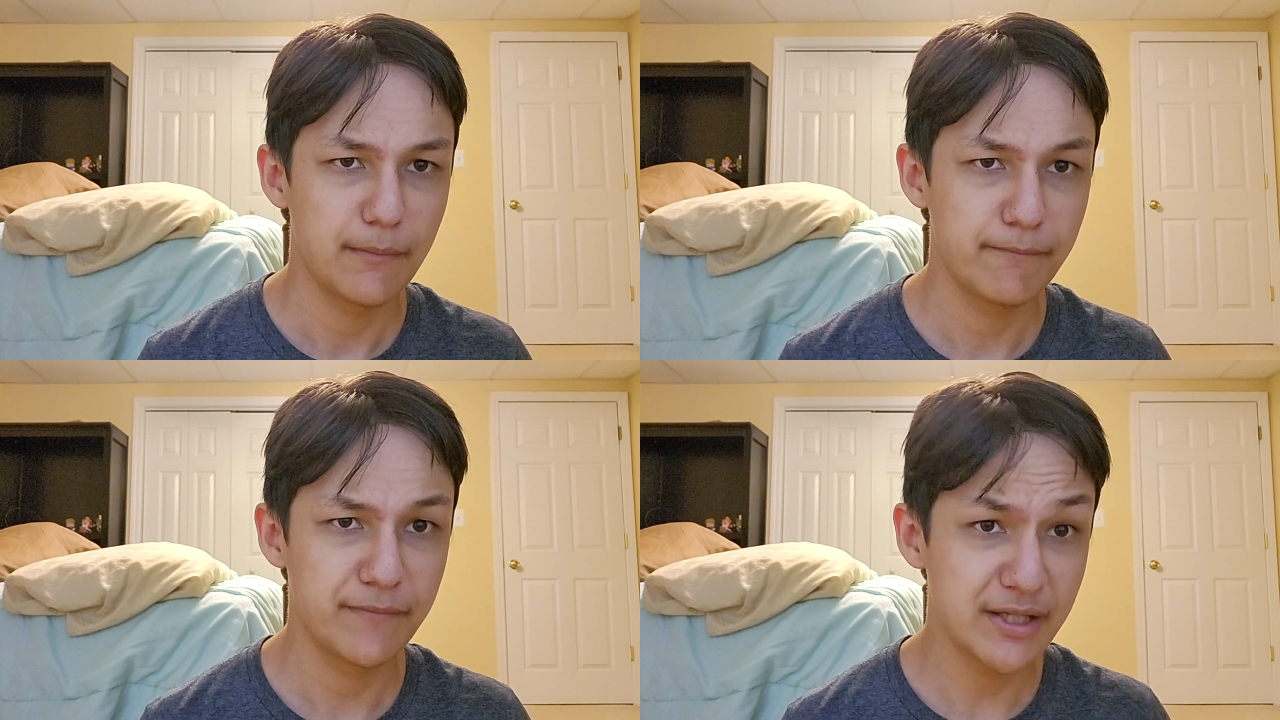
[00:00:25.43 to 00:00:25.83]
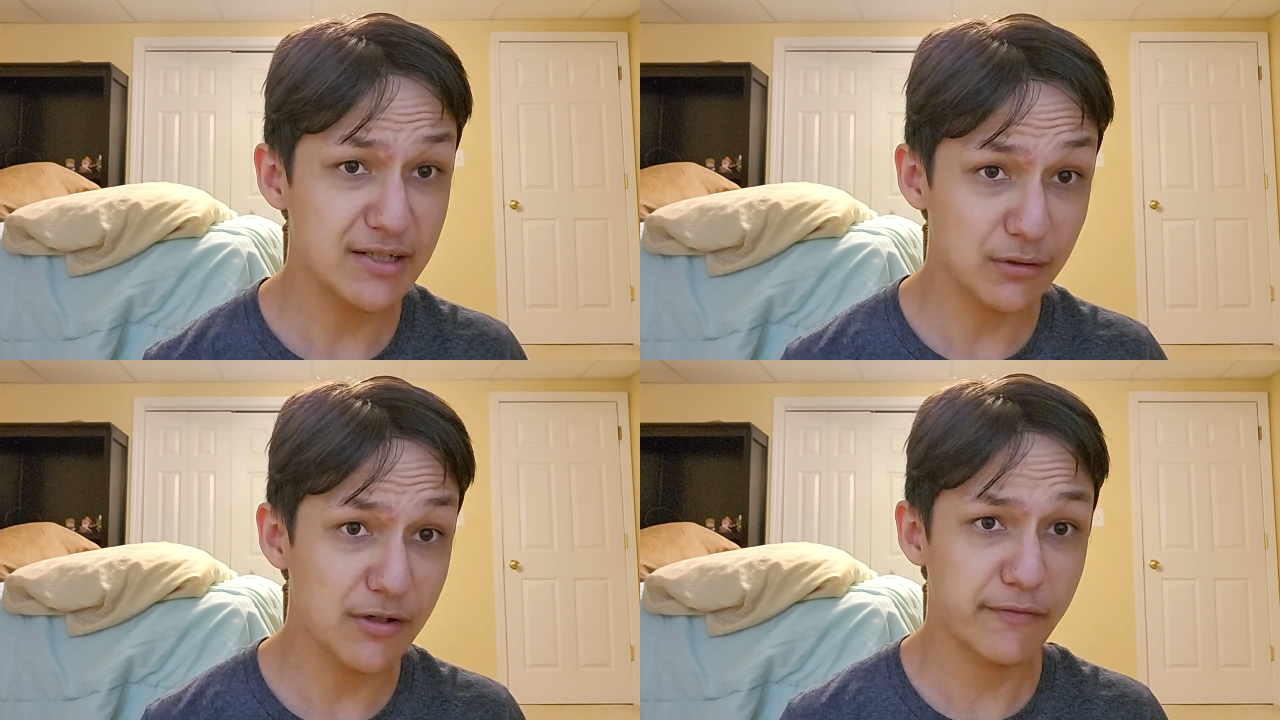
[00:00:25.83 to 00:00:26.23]

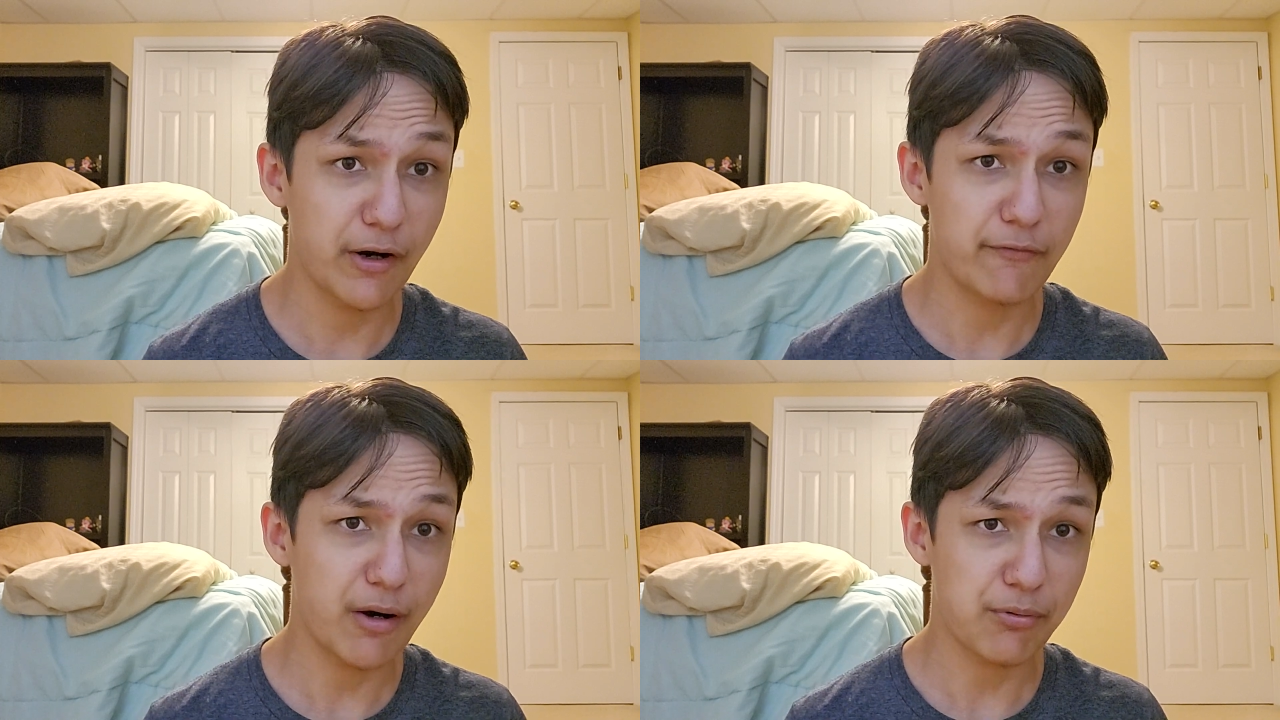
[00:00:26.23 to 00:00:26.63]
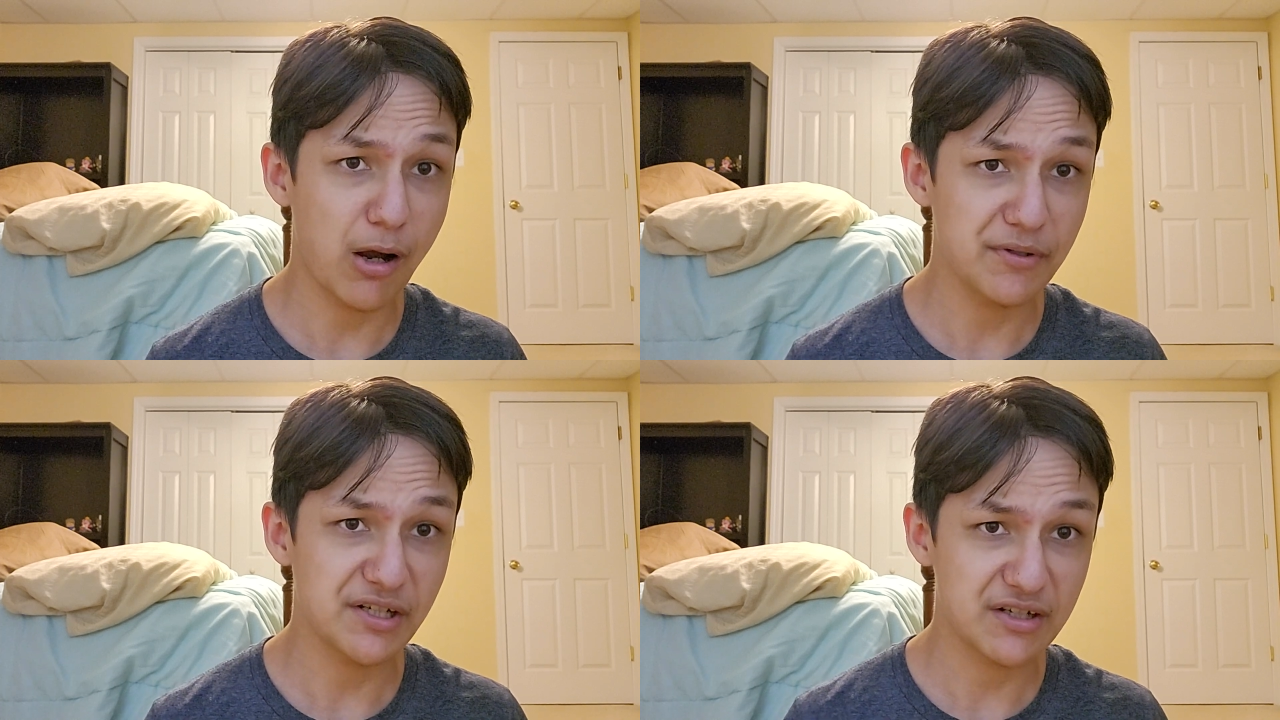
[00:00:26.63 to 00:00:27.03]
this looks very, very
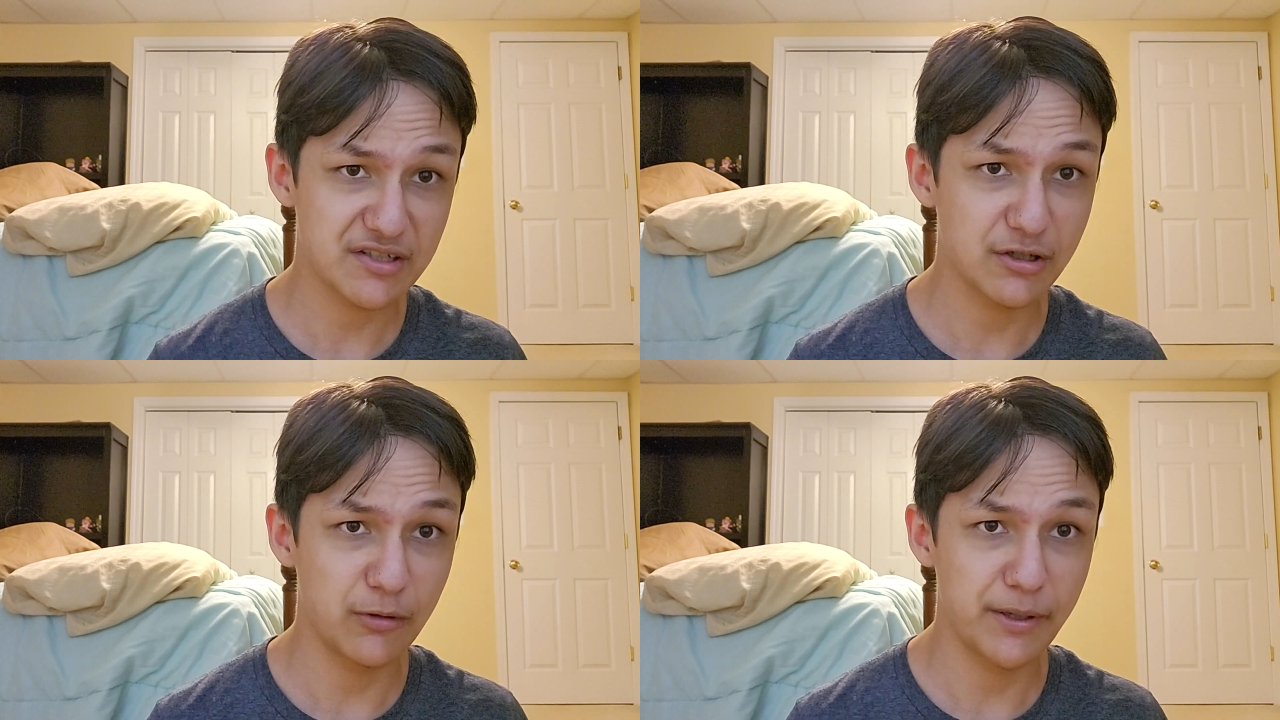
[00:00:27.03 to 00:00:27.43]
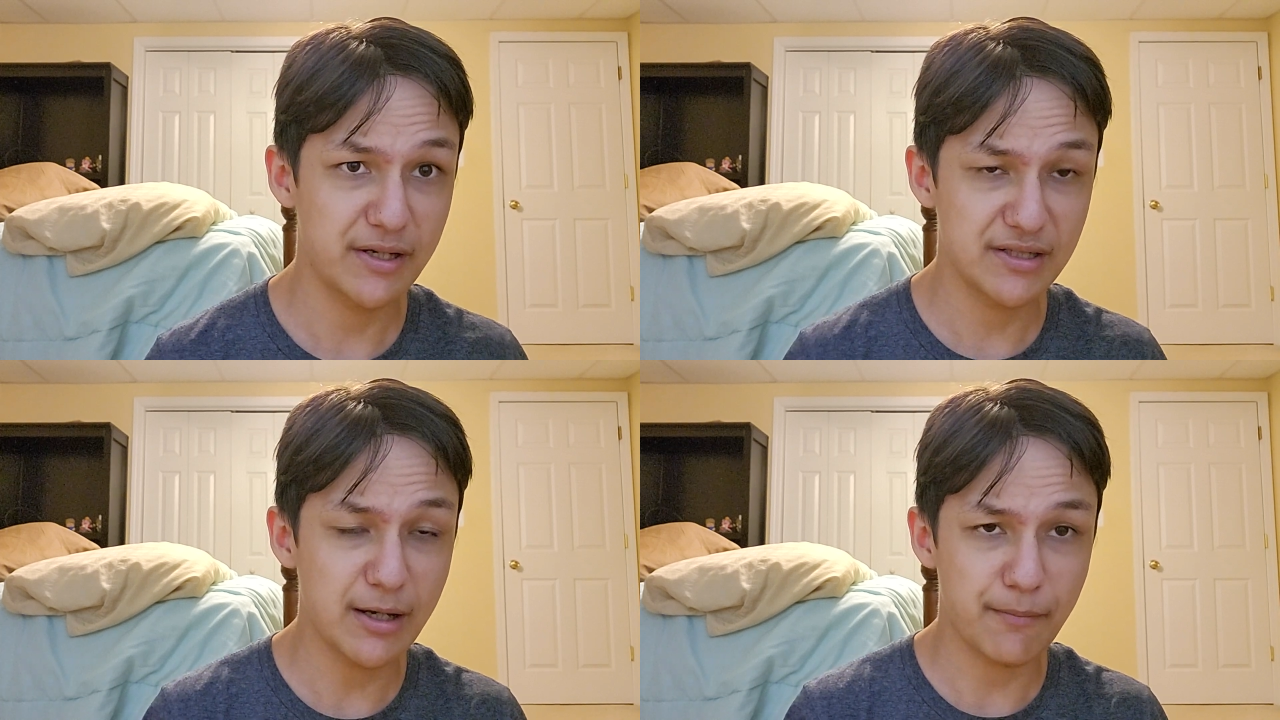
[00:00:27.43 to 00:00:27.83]
promising still
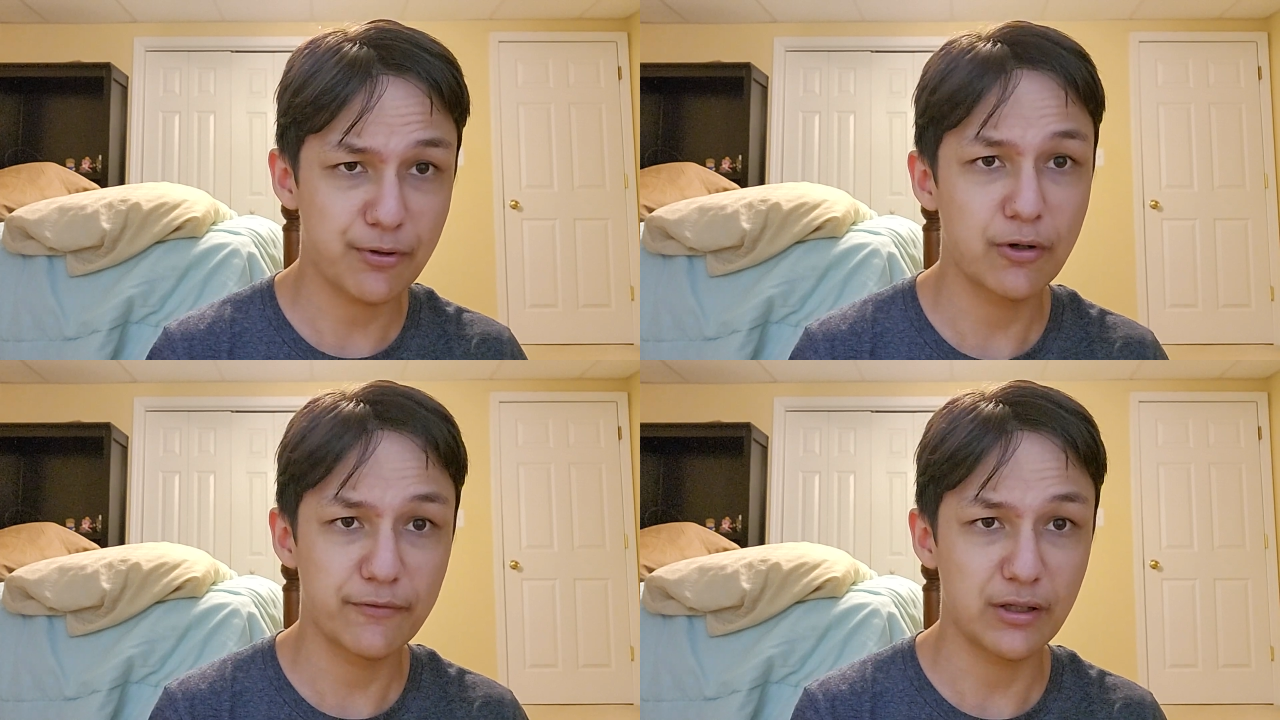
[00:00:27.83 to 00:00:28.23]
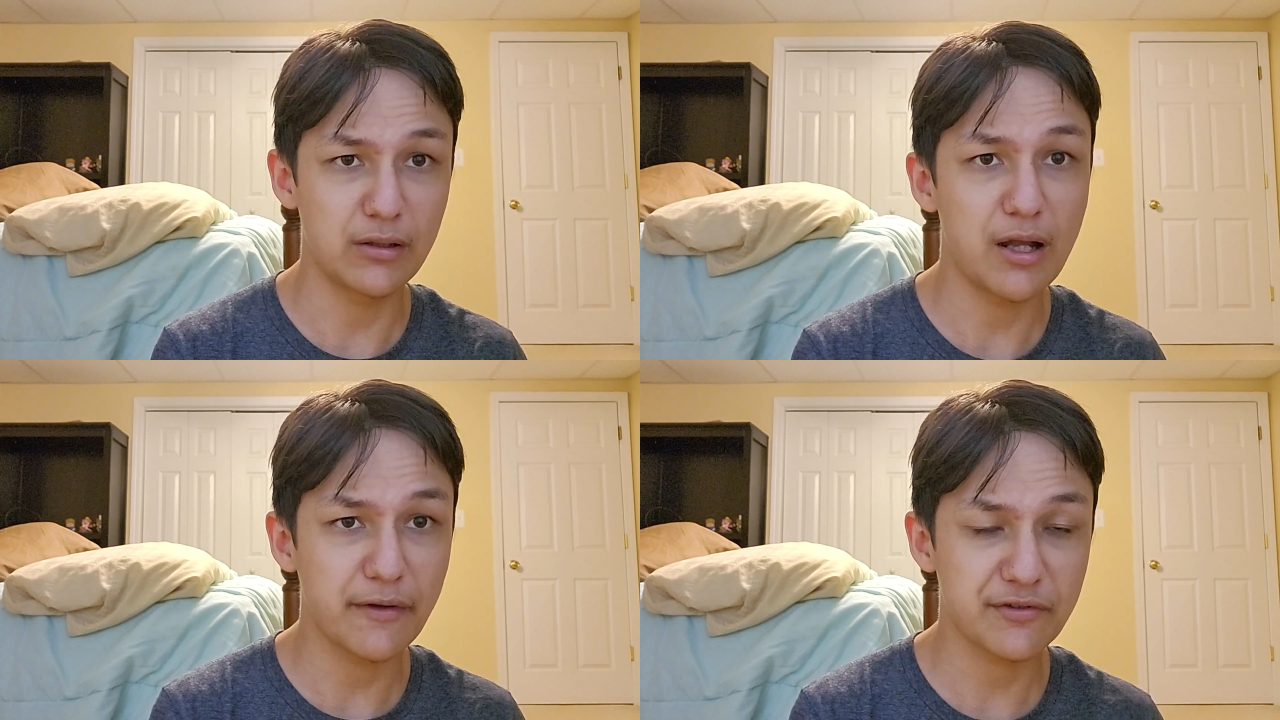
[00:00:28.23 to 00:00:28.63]
because they improved a
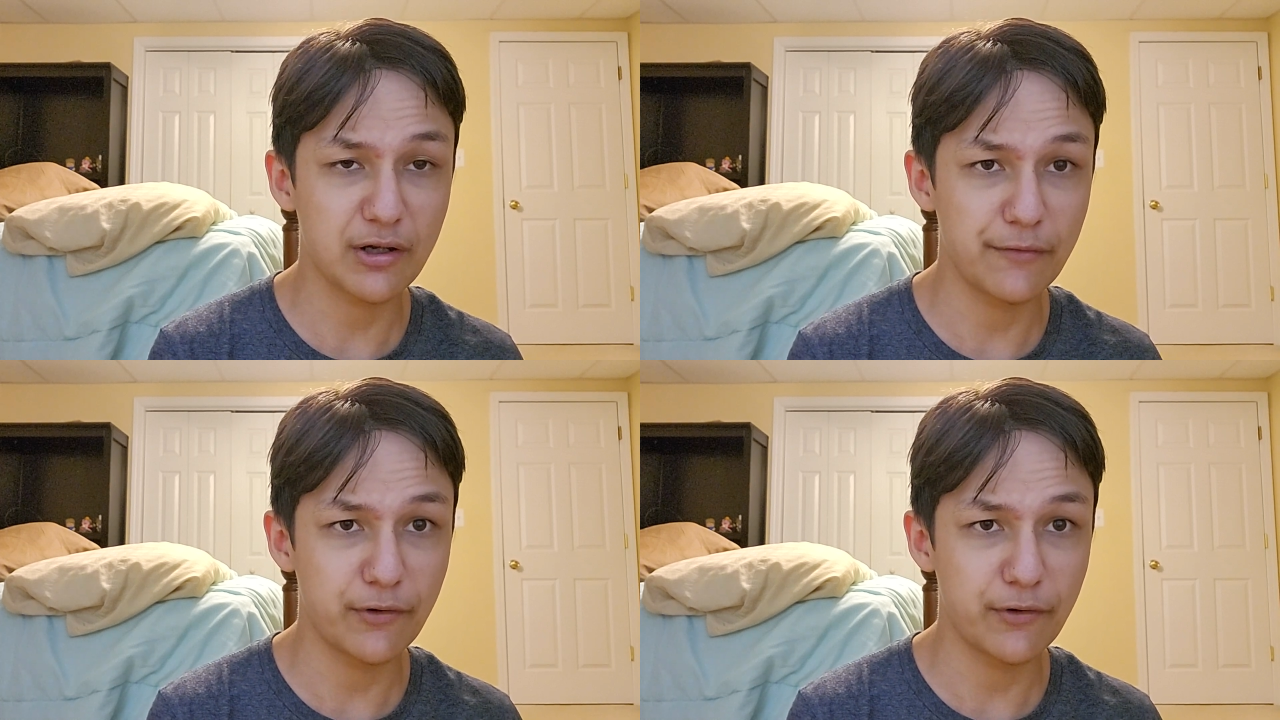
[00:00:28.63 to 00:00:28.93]
lot of stuff